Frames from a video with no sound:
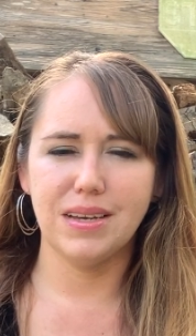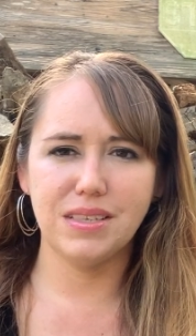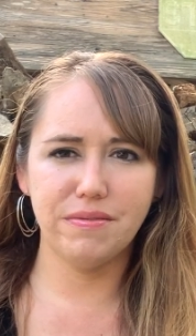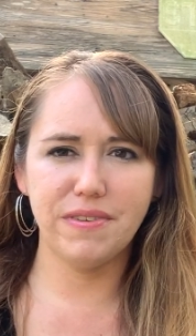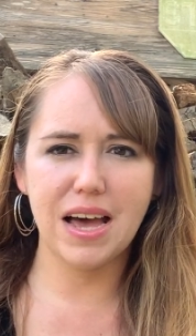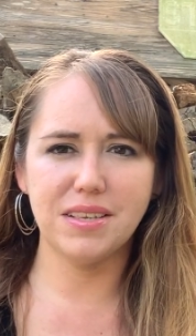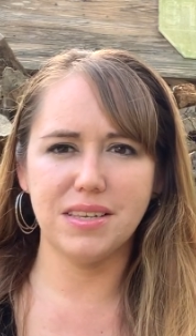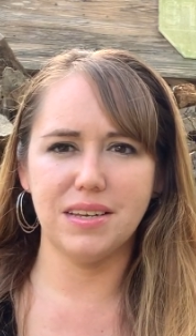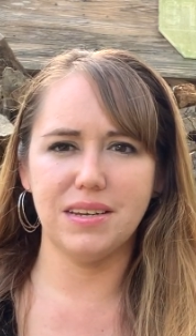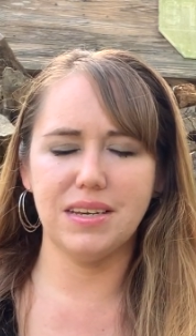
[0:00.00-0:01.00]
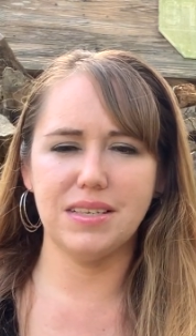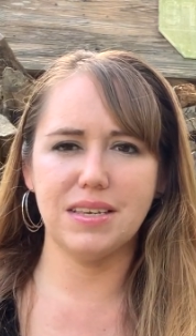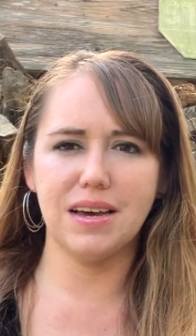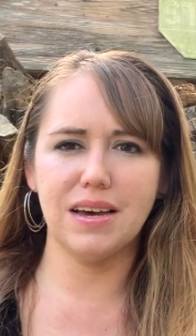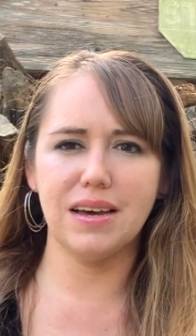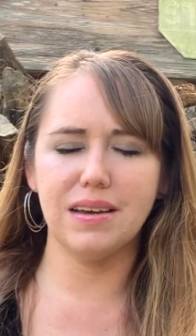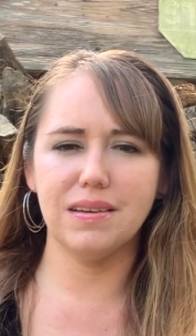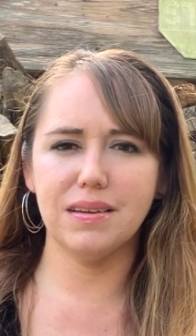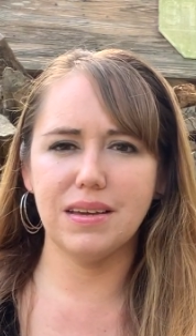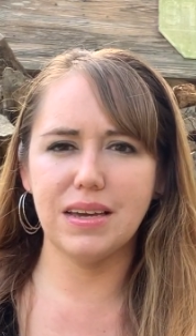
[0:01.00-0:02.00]
It's a facet, it's a,
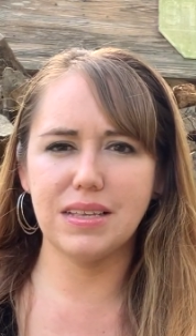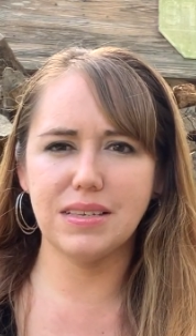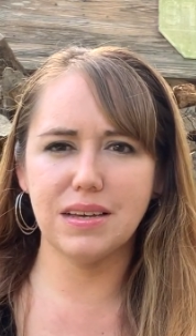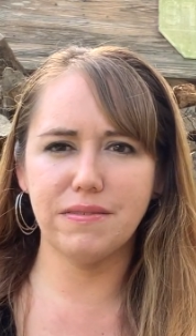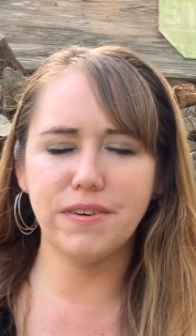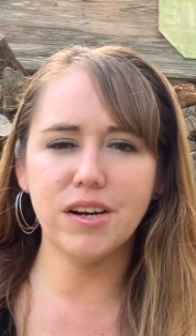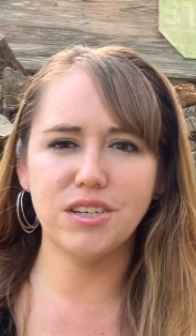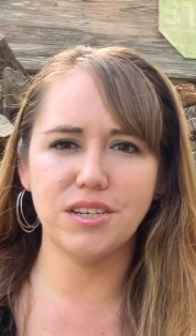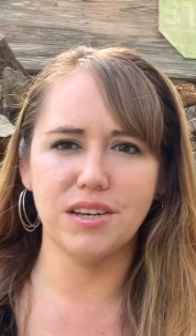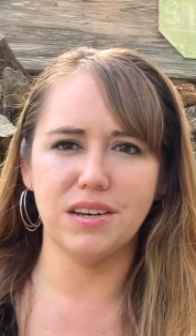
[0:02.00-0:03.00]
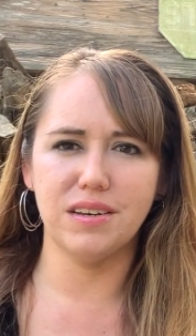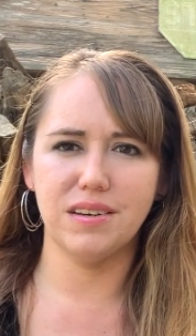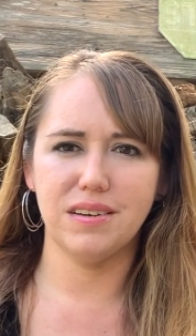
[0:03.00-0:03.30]
it's a function